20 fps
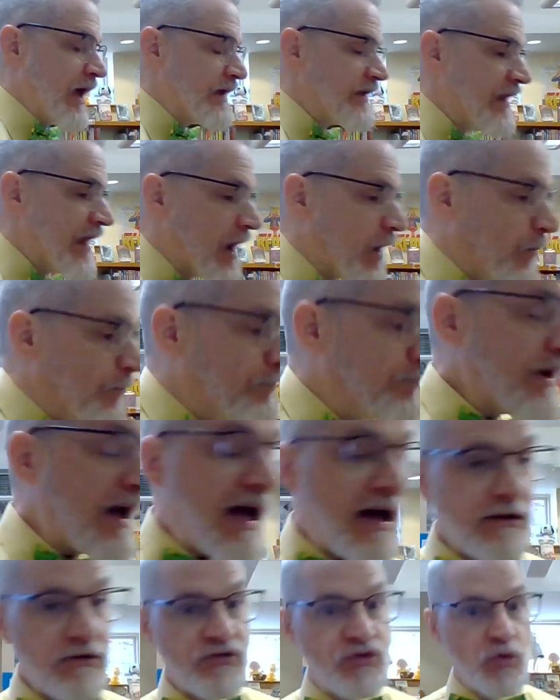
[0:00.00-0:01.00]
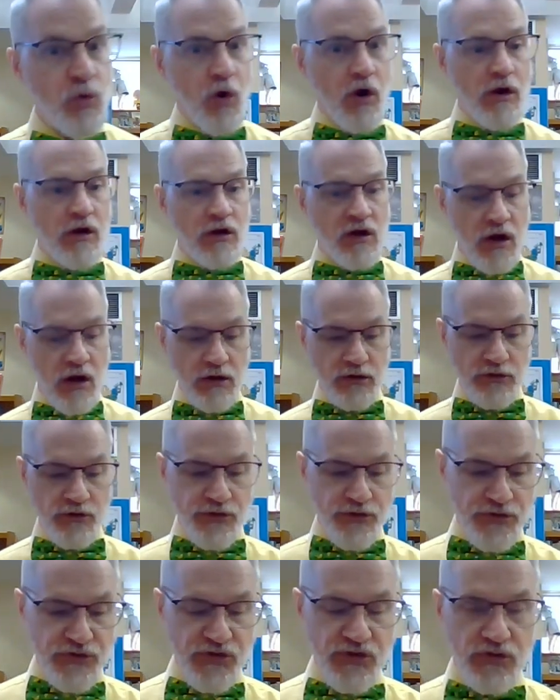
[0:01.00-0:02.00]
Now back to our
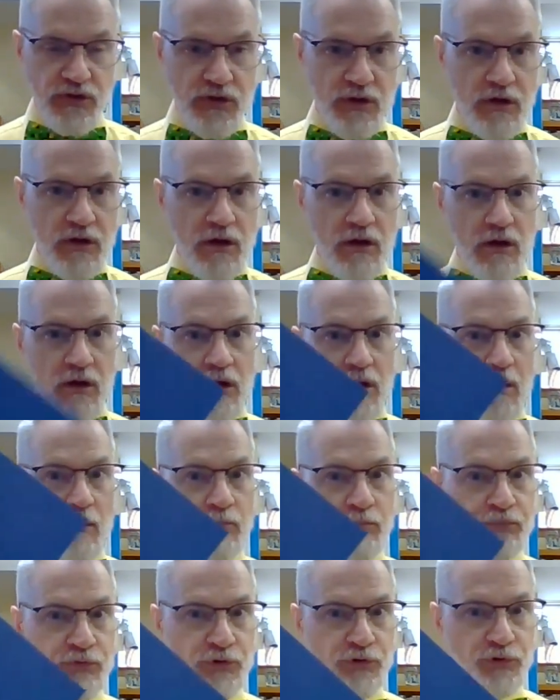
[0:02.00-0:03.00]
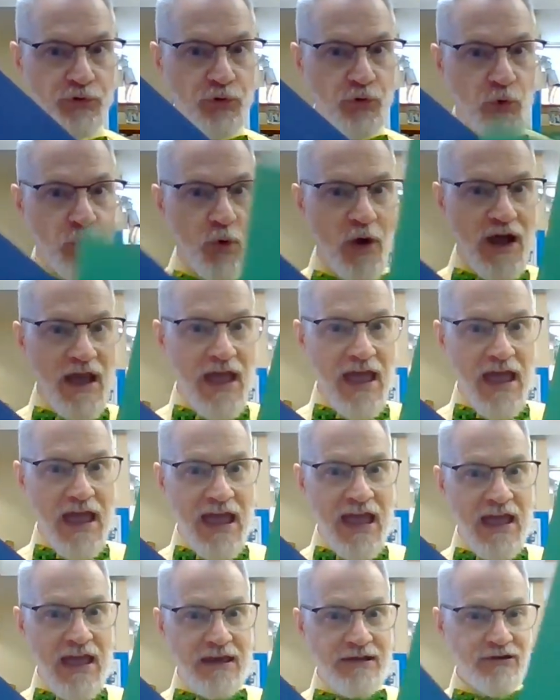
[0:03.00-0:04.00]
colors, blue
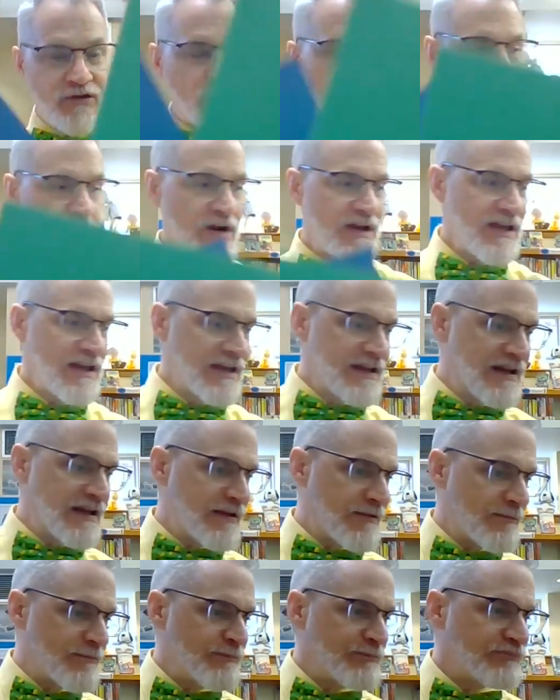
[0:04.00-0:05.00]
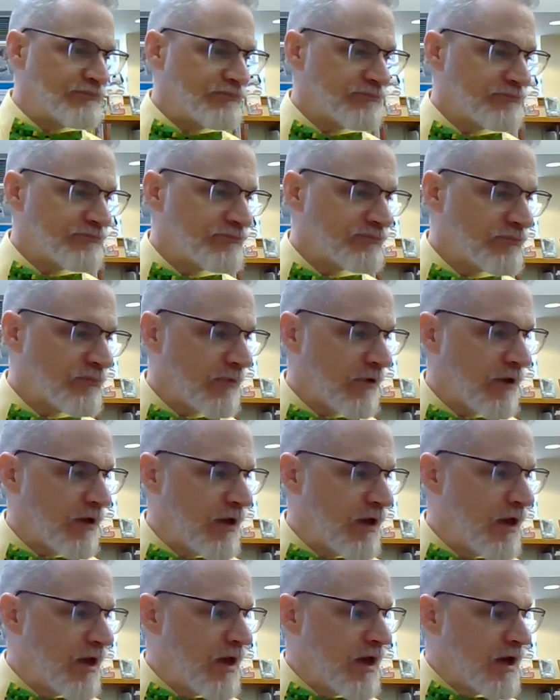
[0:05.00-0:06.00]
and green.
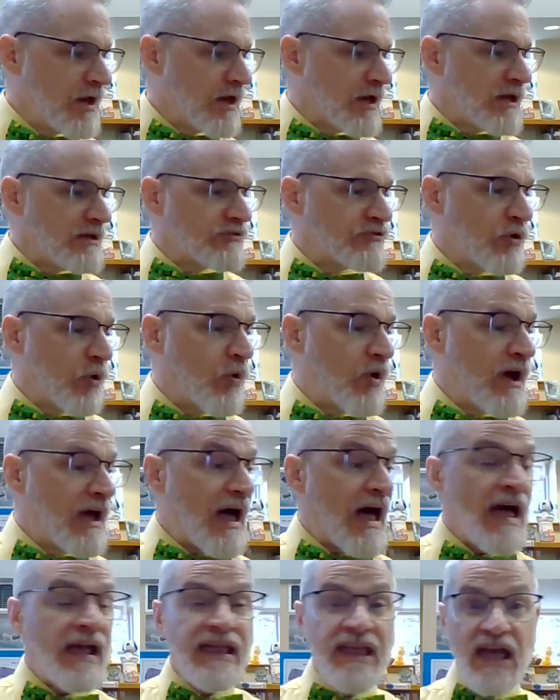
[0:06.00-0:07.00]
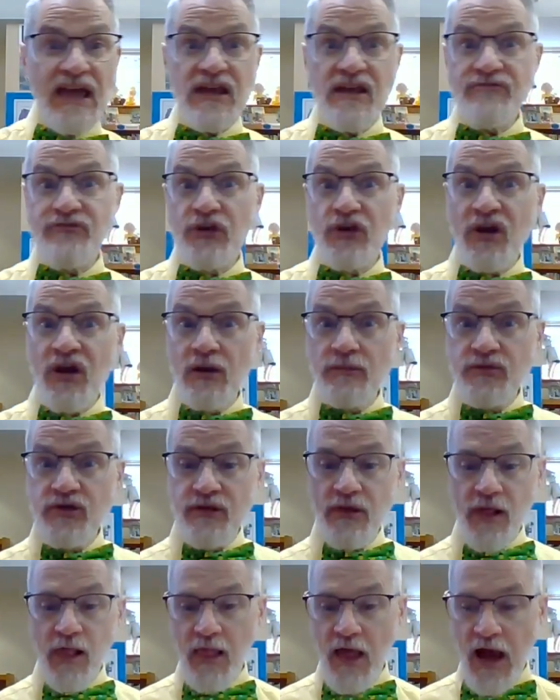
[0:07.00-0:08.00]
So again, if you come to
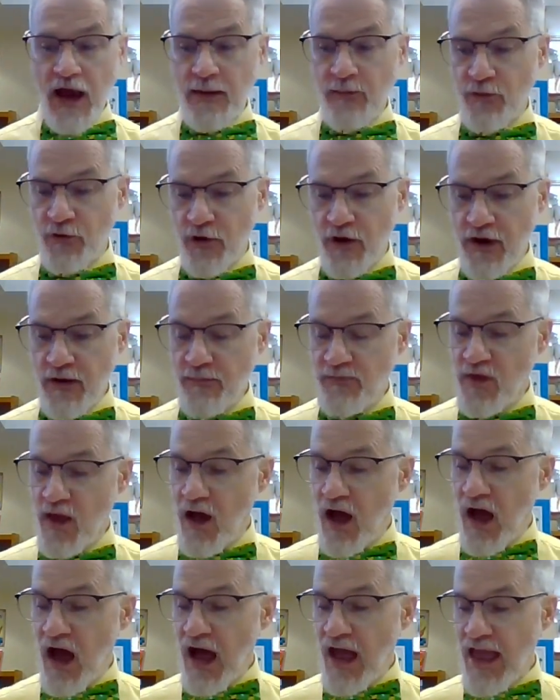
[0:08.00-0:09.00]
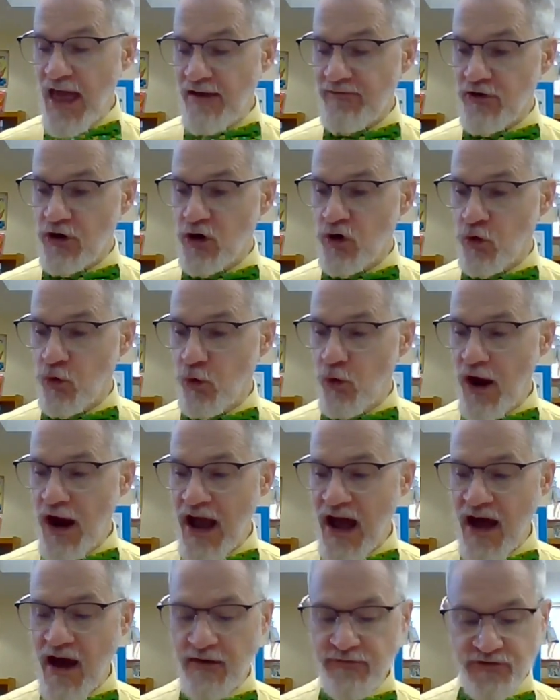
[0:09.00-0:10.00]
the library, I have a
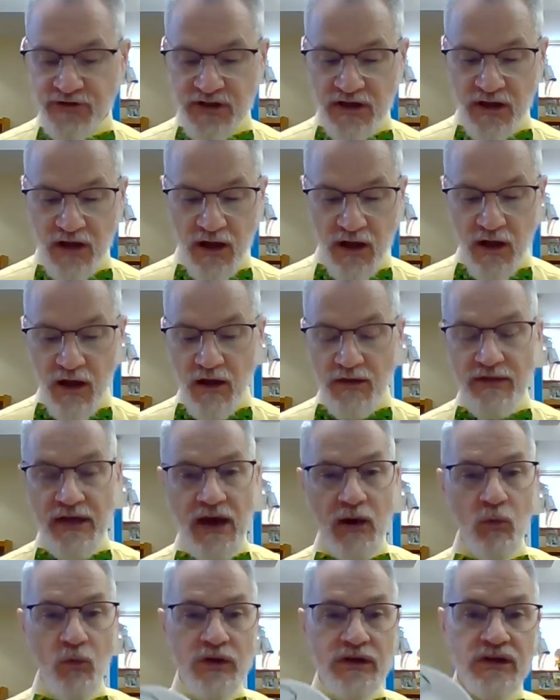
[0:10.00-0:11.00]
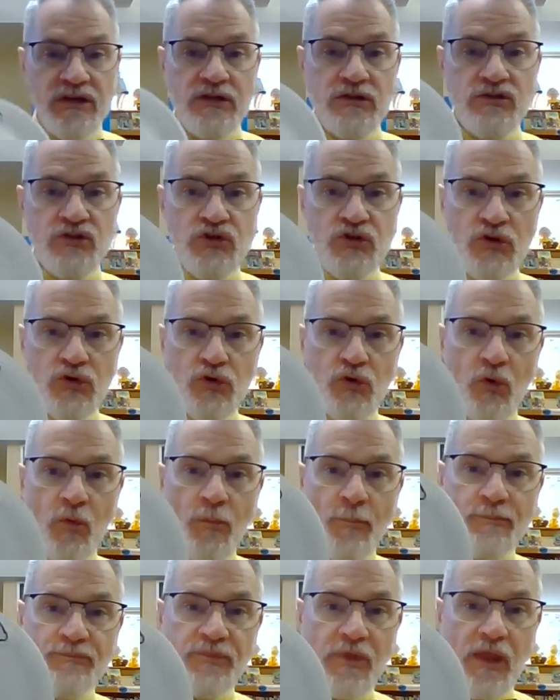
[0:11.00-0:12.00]
craft that we can do.
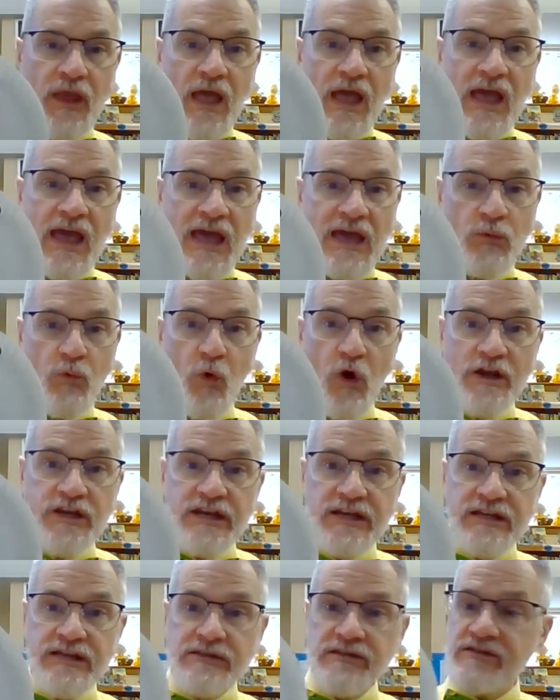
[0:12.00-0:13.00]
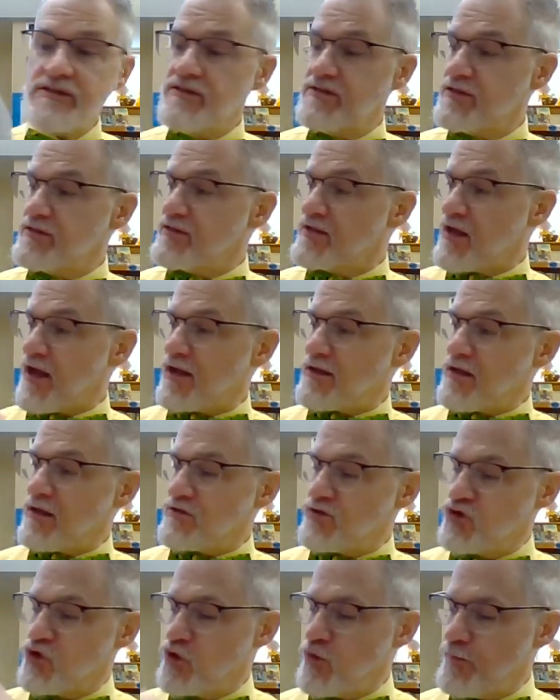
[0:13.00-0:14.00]
And what it is it's got
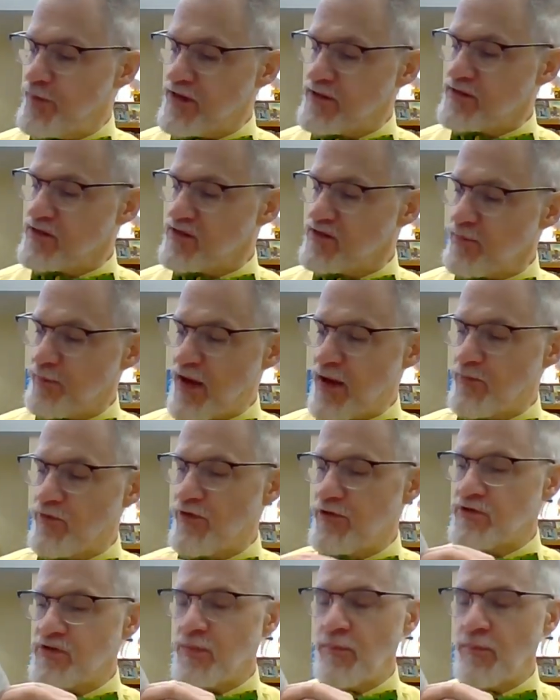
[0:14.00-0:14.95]
two pieces of paper. There's